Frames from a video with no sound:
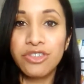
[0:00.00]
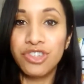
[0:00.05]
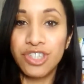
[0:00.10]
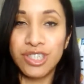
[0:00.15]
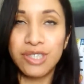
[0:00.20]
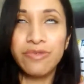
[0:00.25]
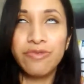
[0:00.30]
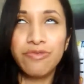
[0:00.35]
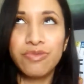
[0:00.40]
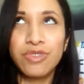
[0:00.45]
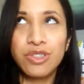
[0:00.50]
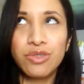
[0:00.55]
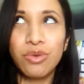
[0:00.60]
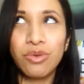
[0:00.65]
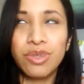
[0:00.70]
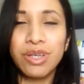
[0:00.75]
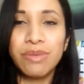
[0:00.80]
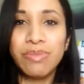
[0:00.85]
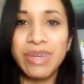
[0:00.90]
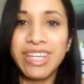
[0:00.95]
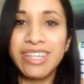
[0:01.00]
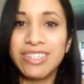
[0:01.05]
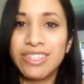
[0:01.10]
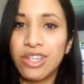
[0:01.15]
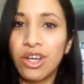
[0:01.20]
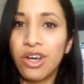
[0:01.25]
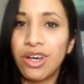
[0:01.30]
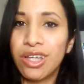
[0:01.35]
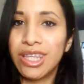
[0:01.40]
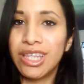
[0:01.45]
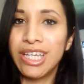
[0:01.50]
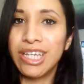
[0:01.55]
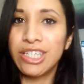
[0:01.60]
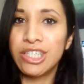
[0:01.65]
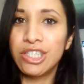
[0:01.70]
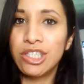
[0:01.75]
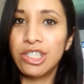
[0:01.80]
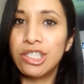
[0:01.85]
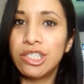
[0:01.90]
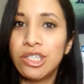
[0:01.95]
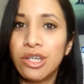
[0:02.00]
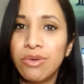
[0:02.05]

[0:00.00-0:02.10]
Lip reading: Just solely based on this.